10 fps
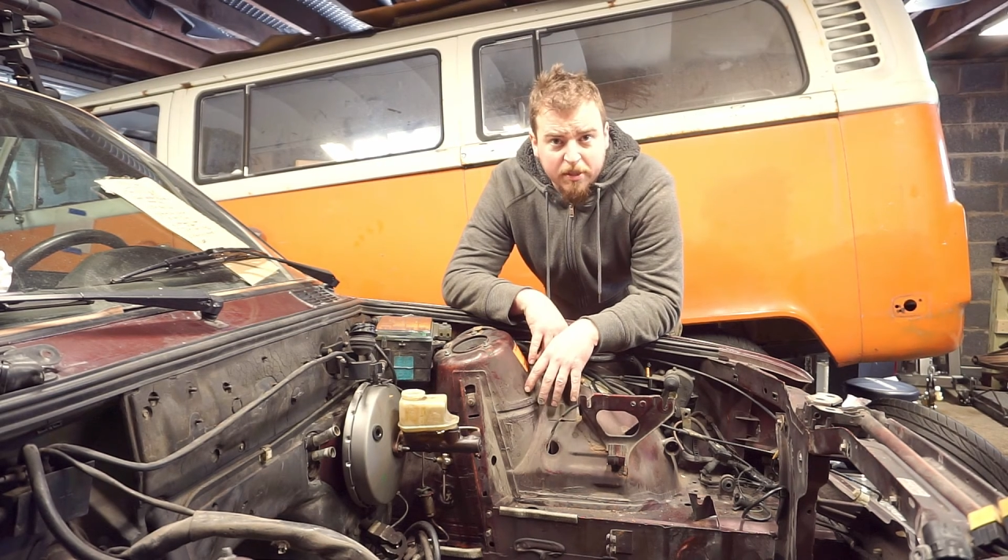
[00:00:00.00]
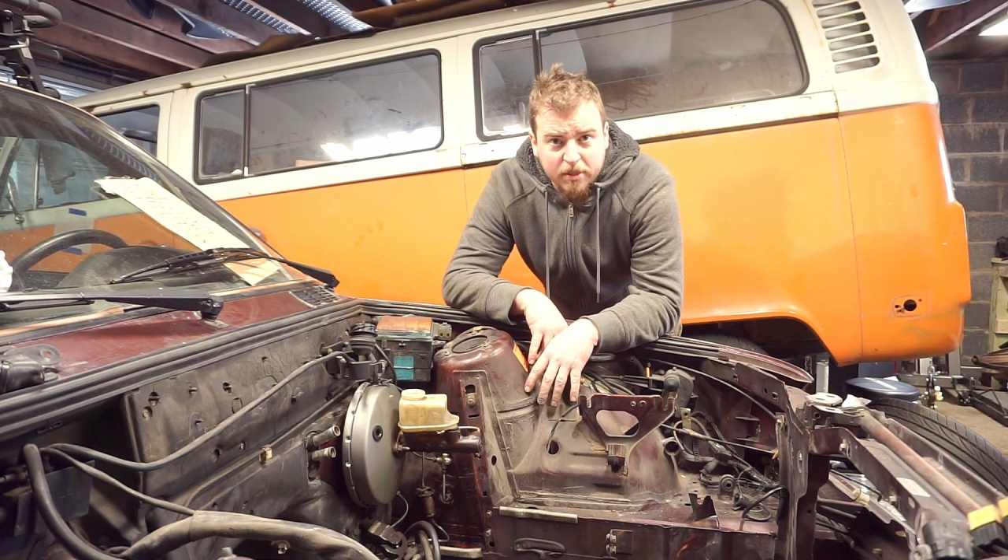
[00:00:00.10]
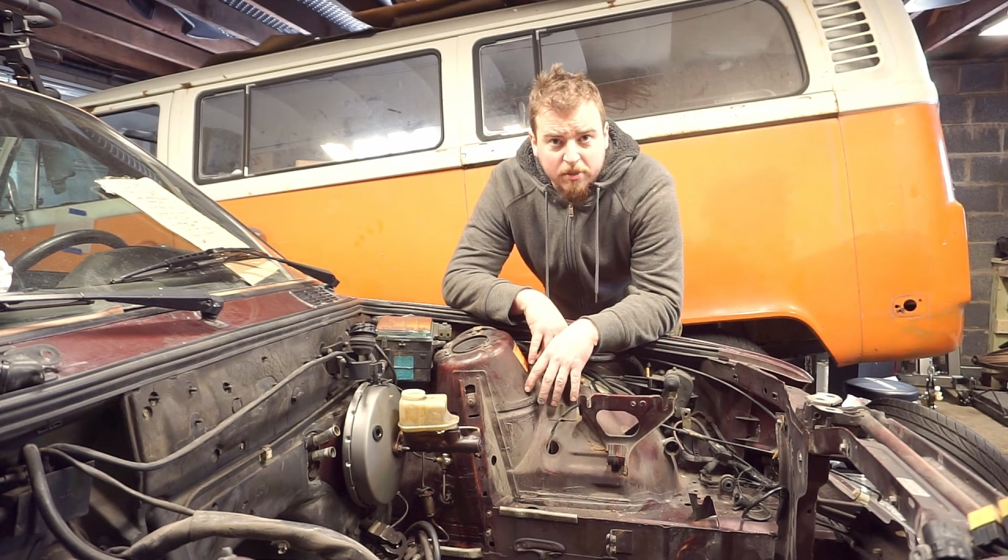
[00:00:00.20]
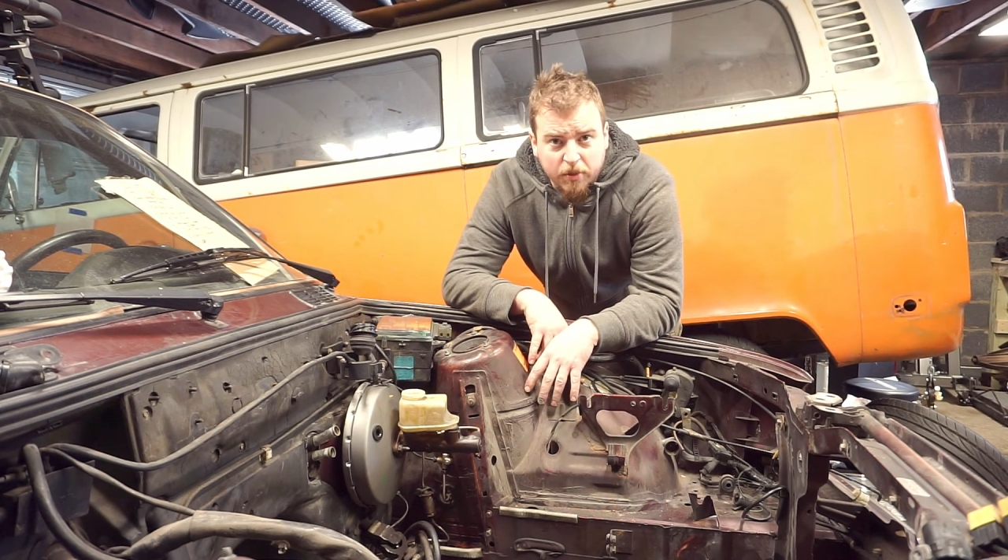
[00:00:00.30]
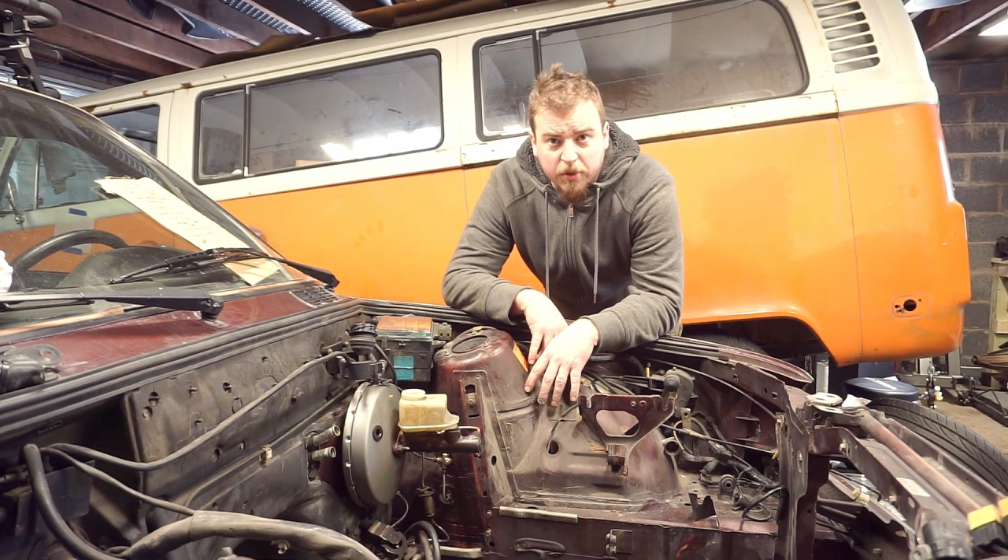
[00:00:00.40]

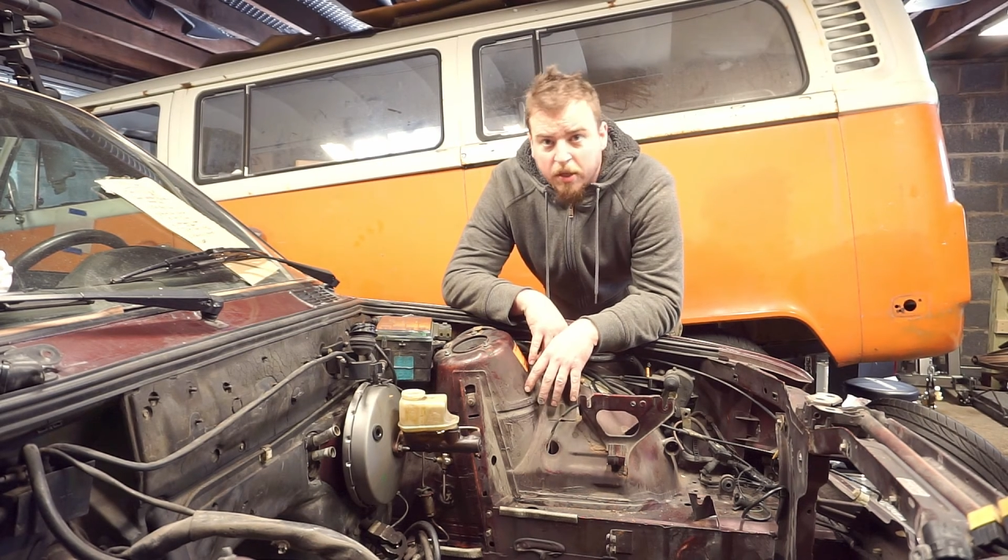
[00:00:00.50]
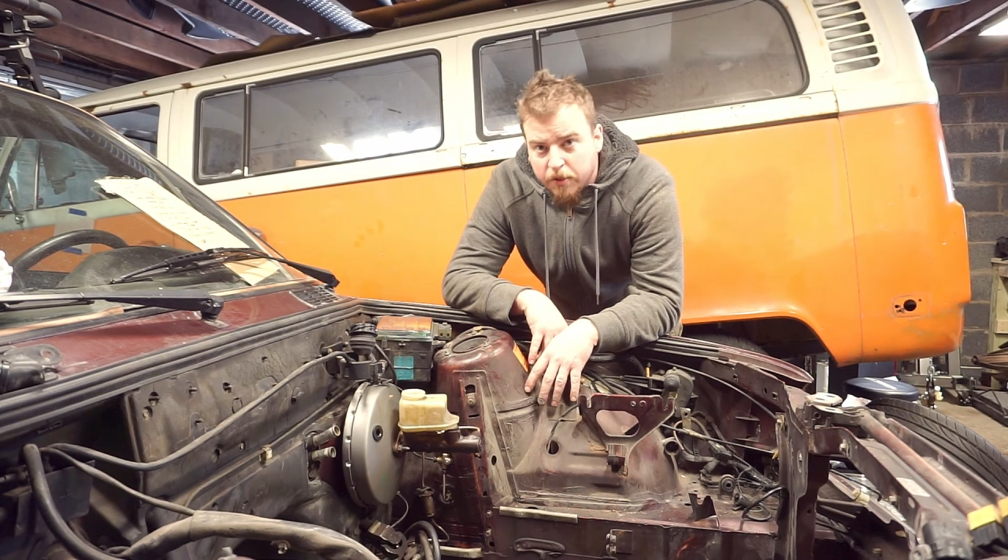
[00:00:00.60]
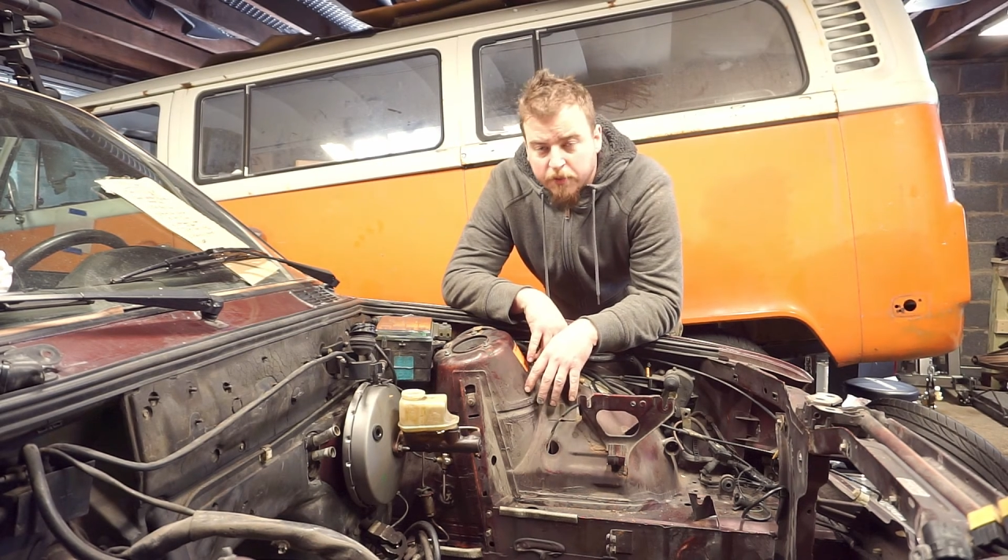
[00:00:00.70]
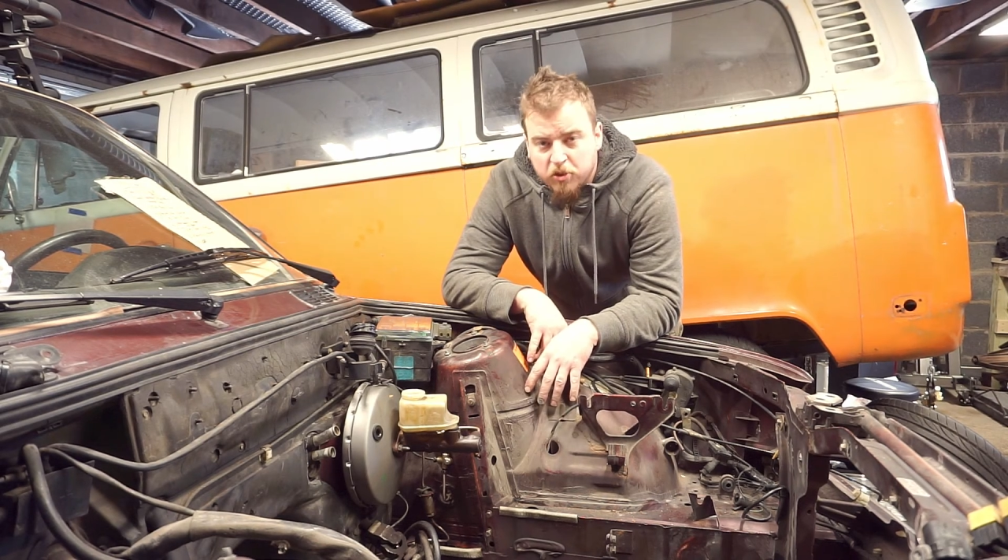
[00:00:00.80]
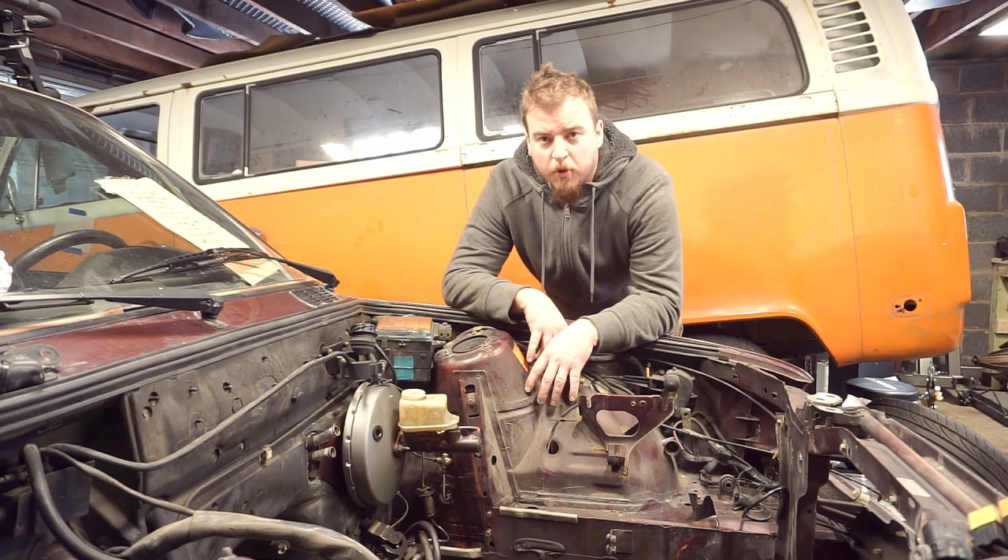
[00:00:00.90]
So thank you
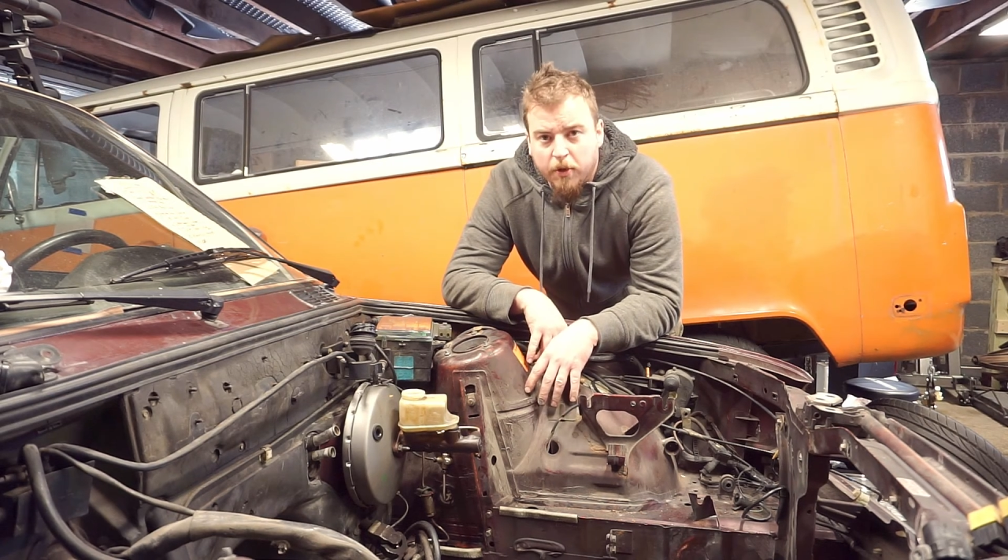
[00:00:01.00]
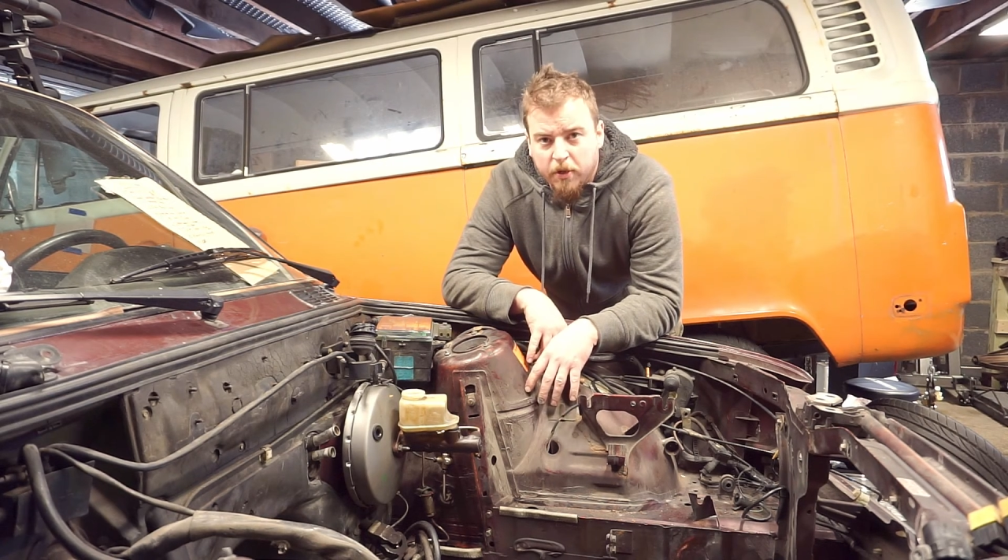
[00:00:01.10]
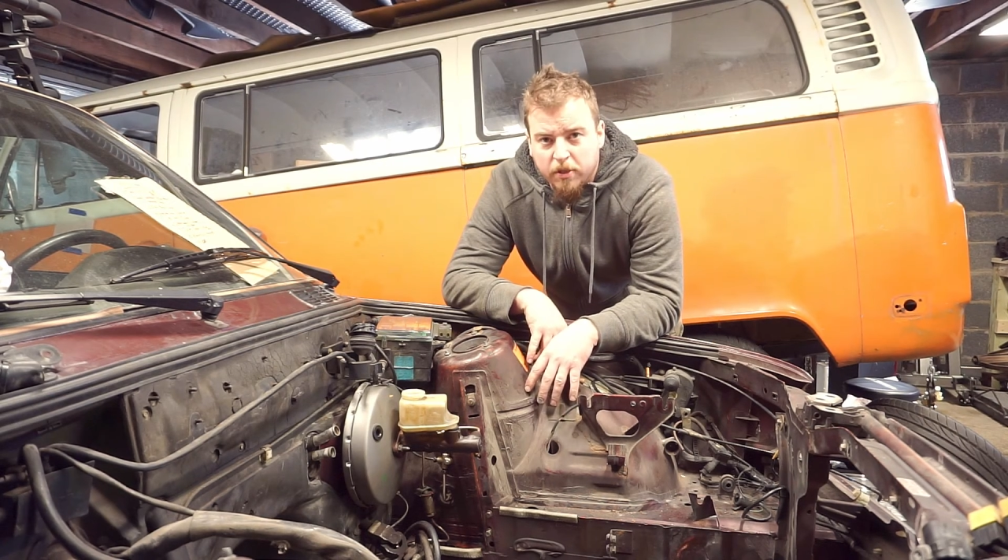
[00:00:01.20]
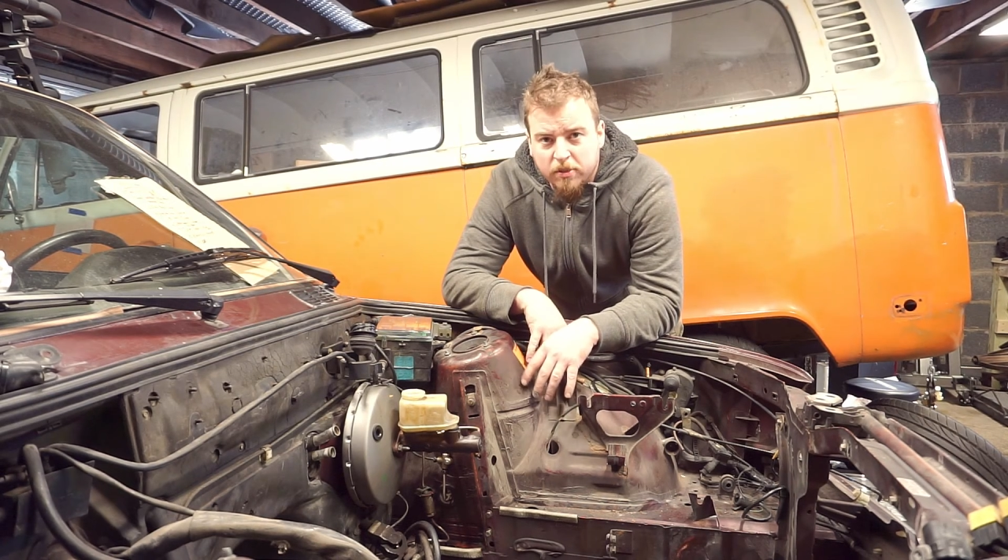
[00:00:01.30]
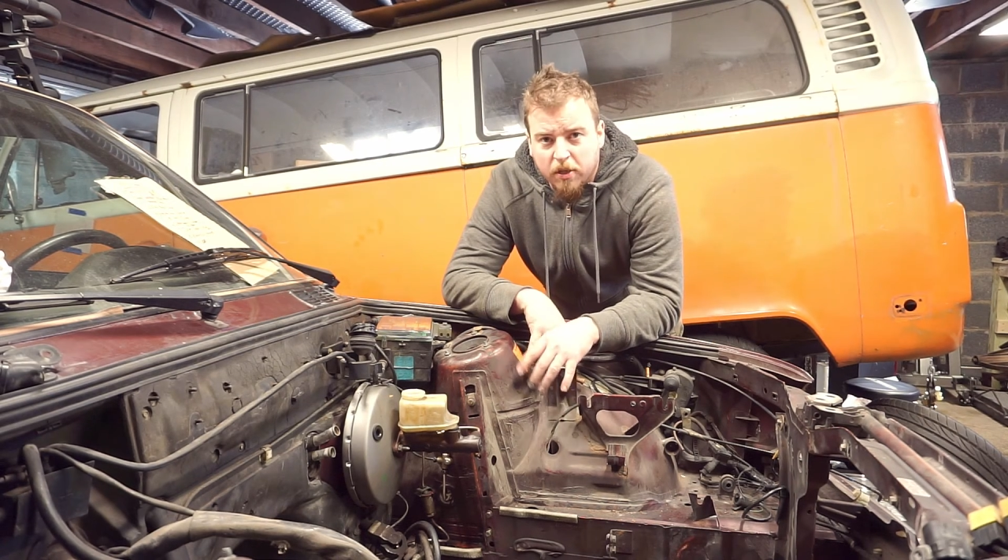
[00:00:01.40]
for joining us.